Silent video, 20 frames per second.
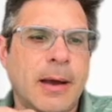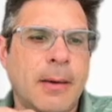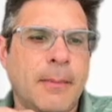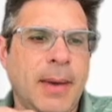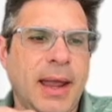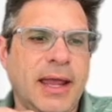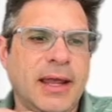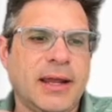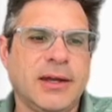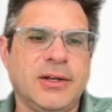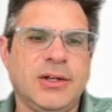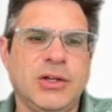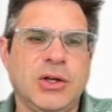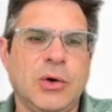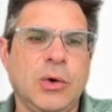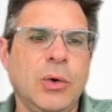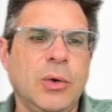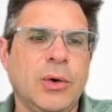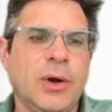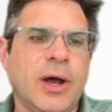Omega and the
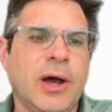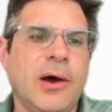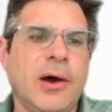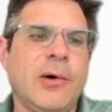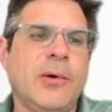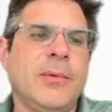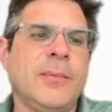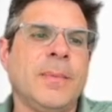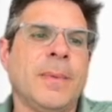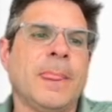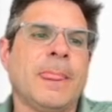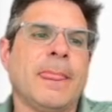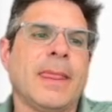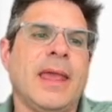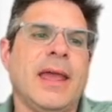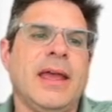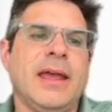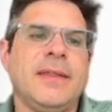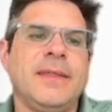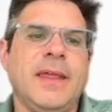Uno.
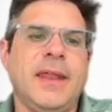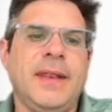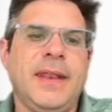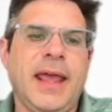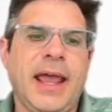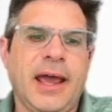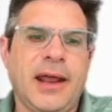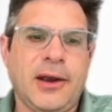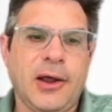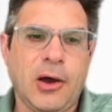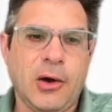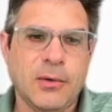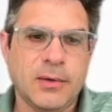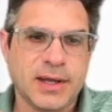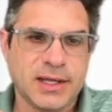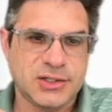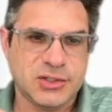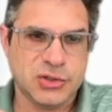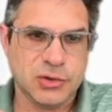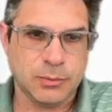The Nano
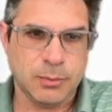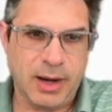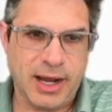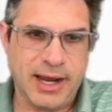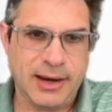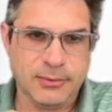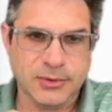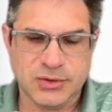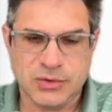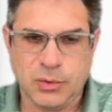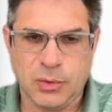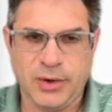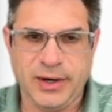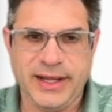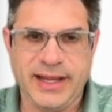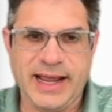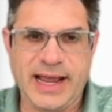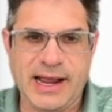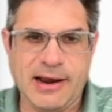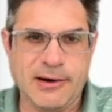gets you by with
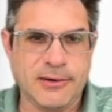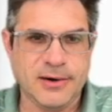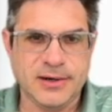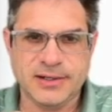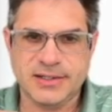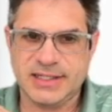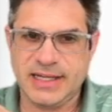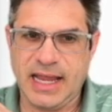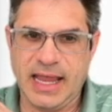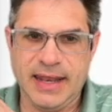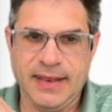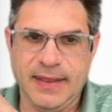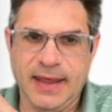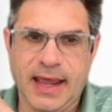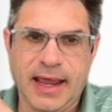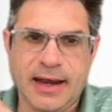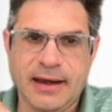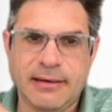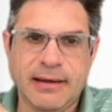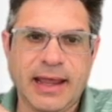20 hours, and
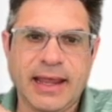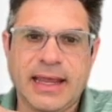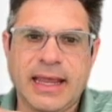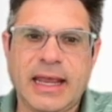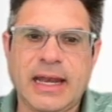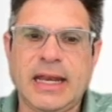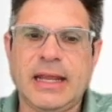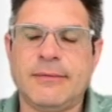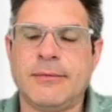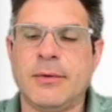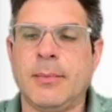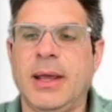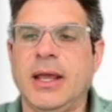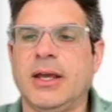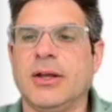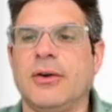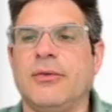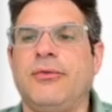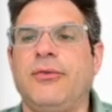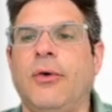then it can't even make
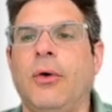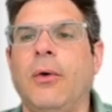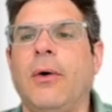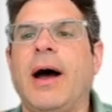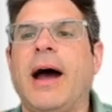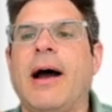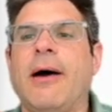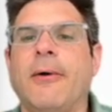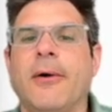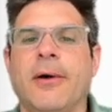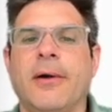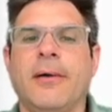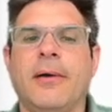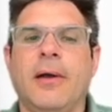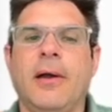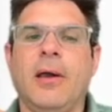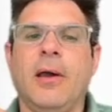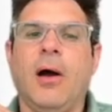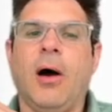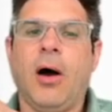it a full hour
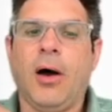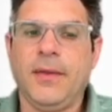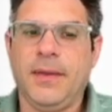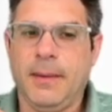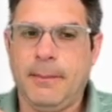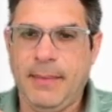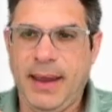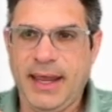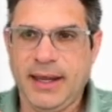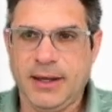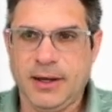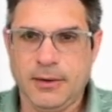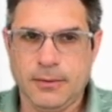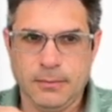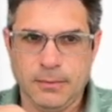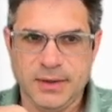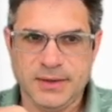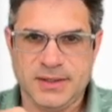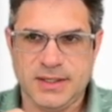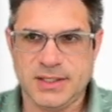on the Mega
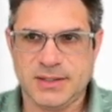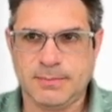with this